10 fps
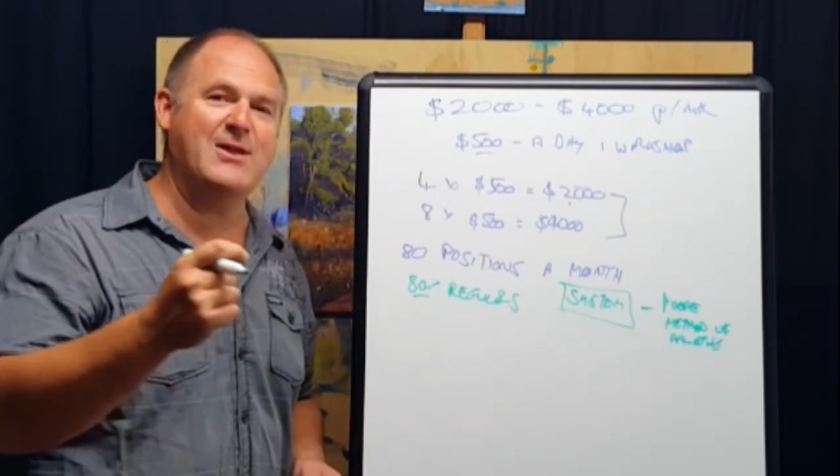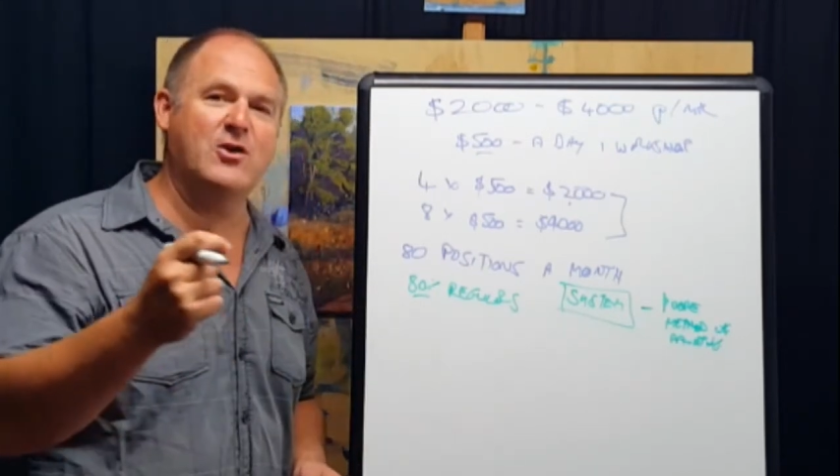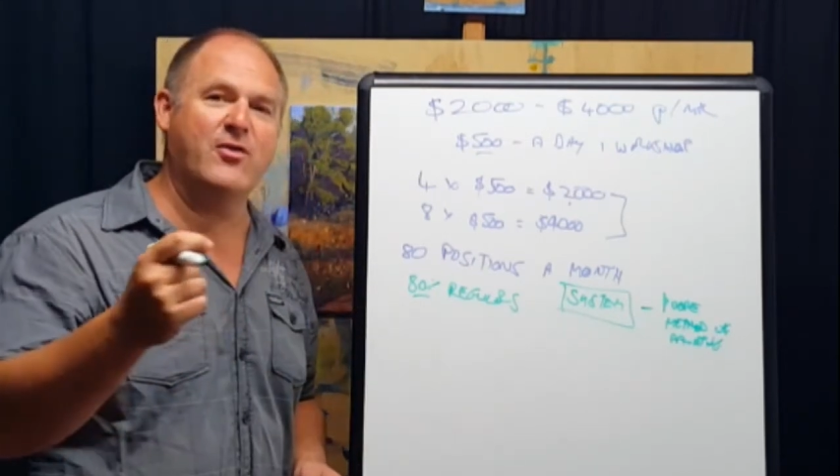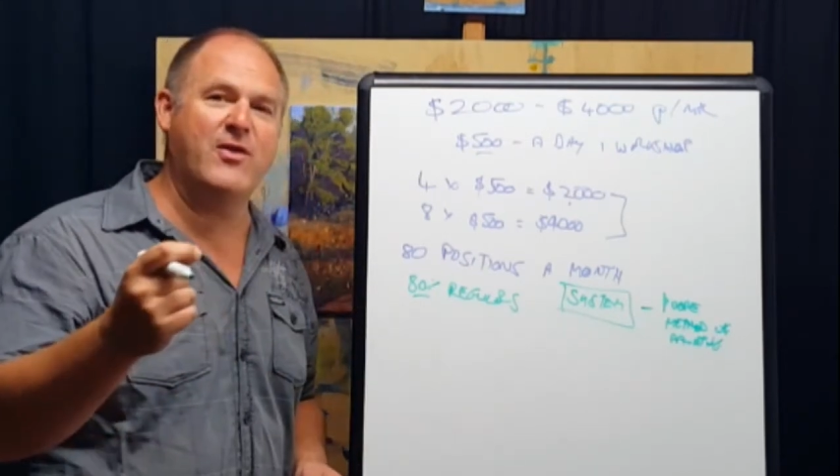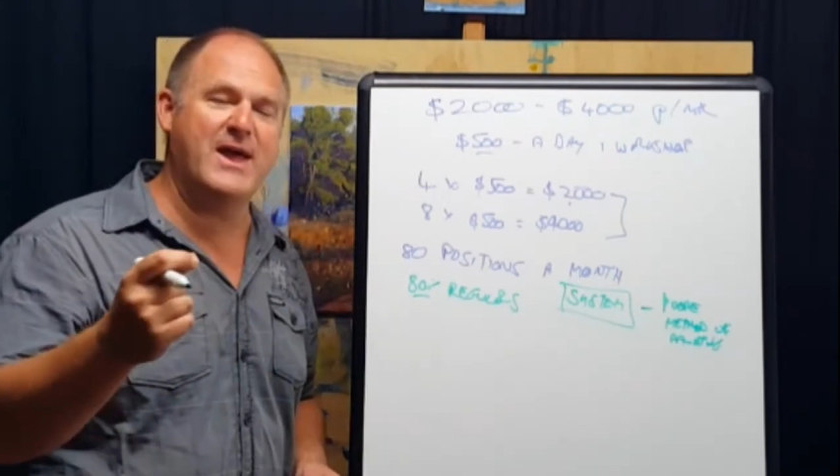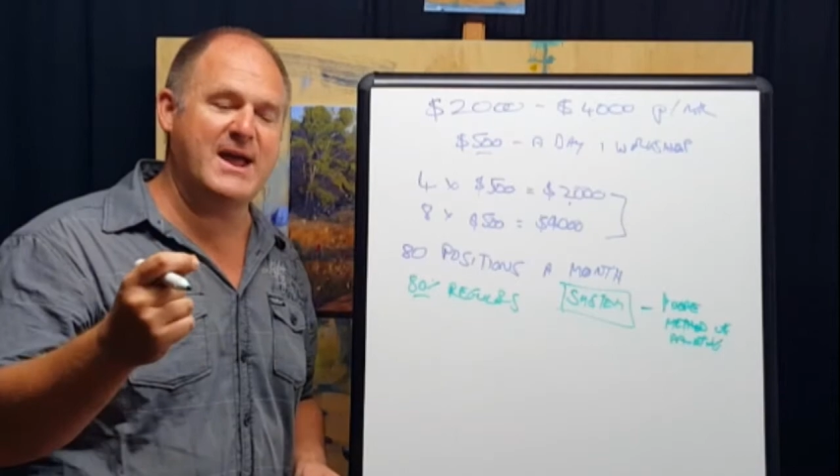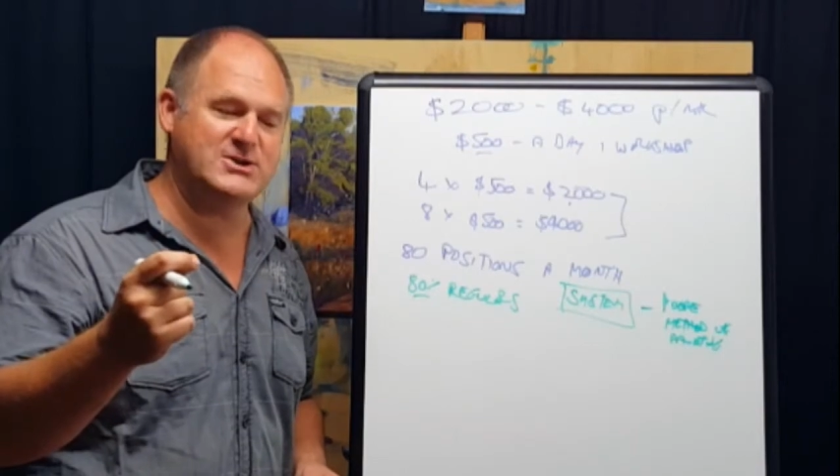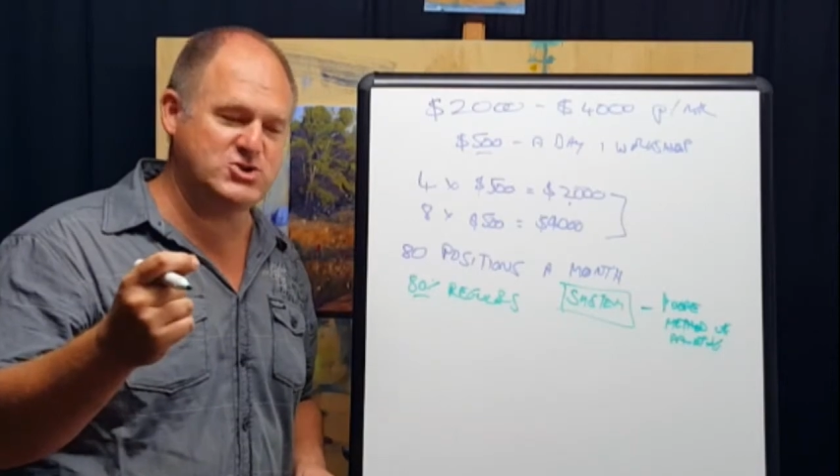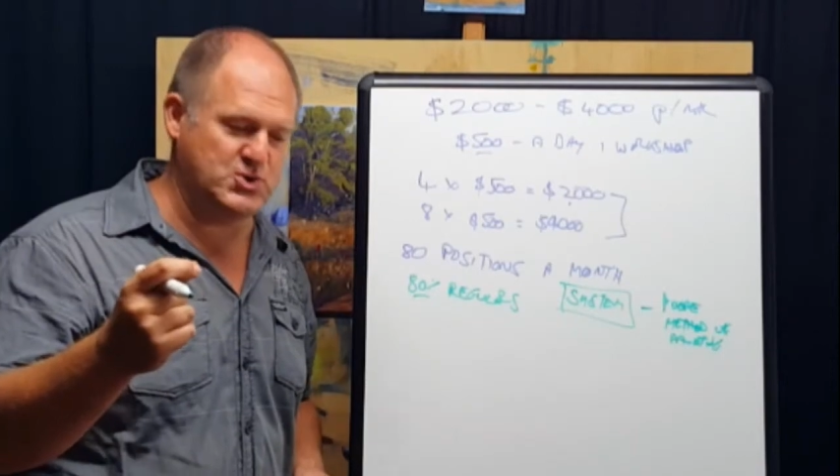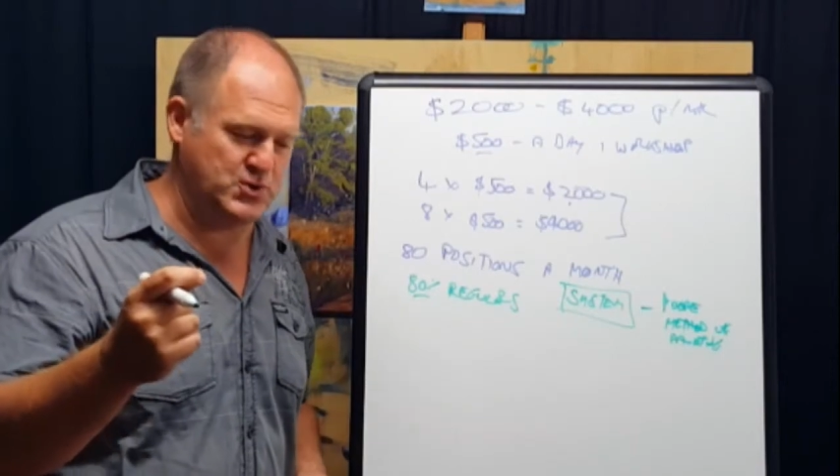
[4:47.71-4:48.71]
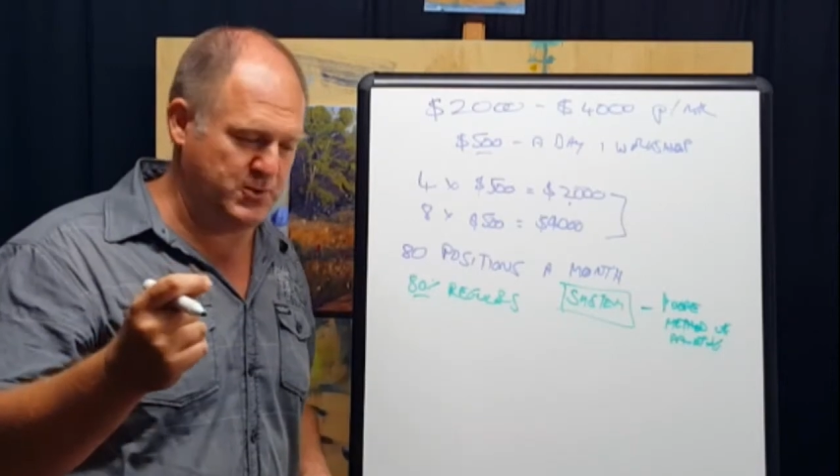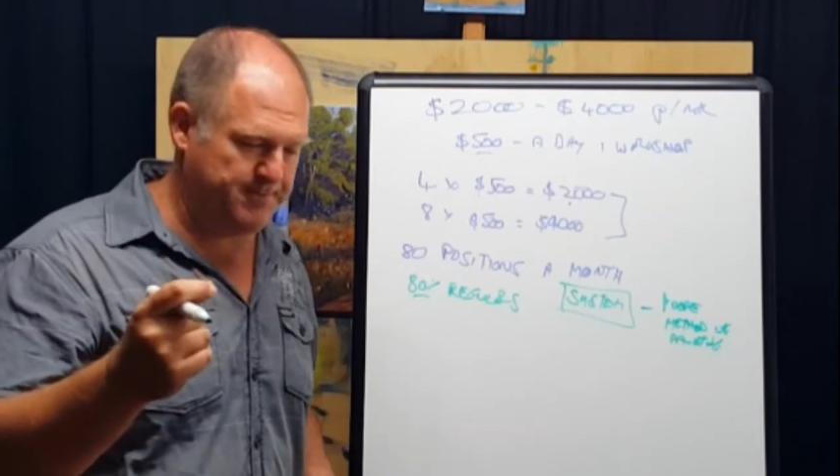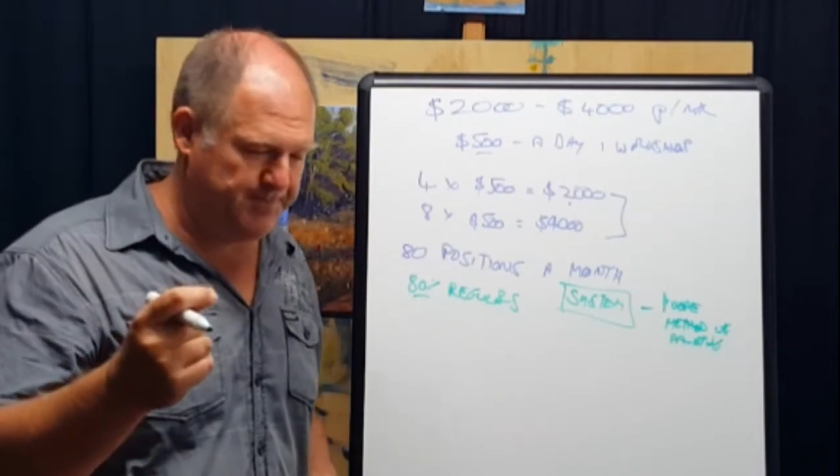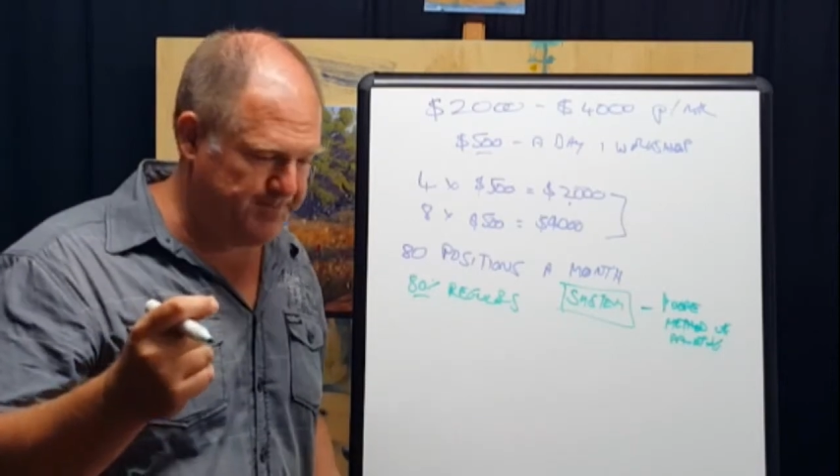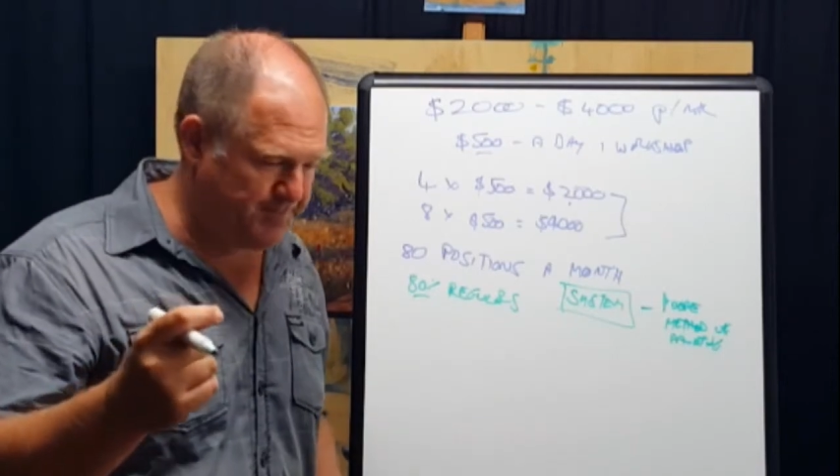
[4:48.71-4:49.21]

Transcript: and you're not there to